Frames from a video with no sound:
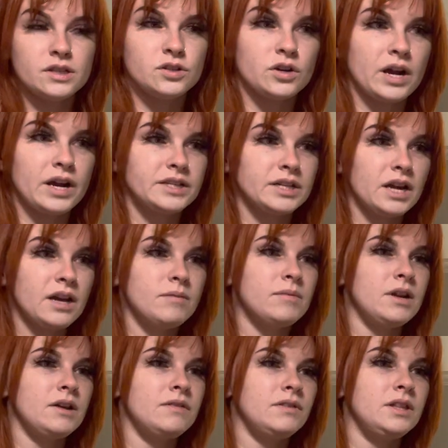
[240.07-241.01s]
dry time
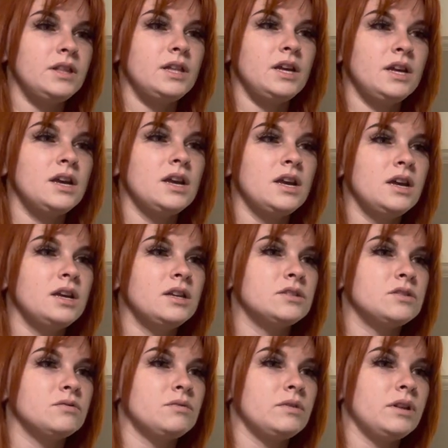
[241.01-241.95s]
and everything.
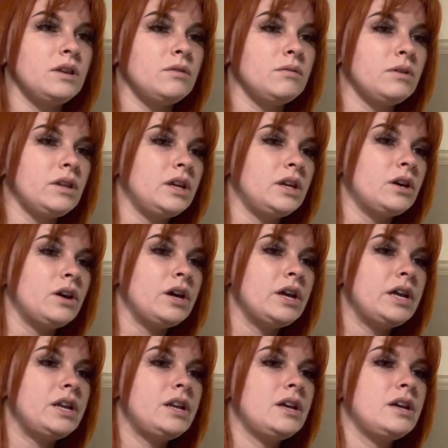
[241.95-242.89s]
It's really, really
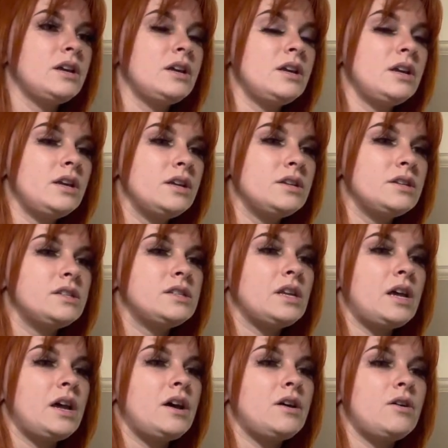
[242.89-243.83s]
good.
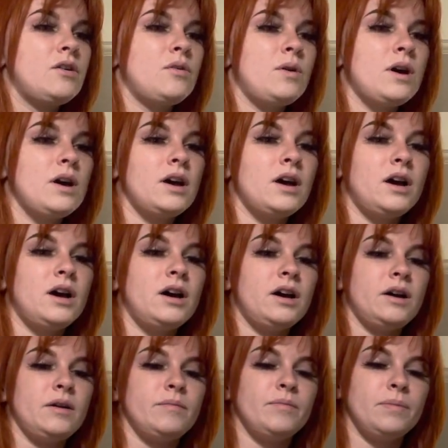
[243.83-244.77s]
So
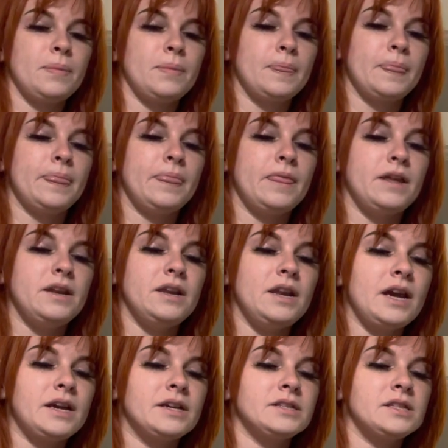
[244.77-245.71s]
the
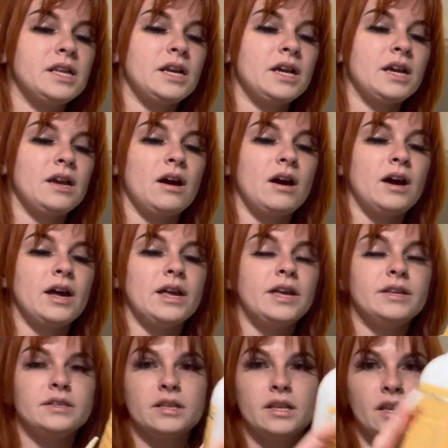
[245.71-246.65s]
next thing I got is the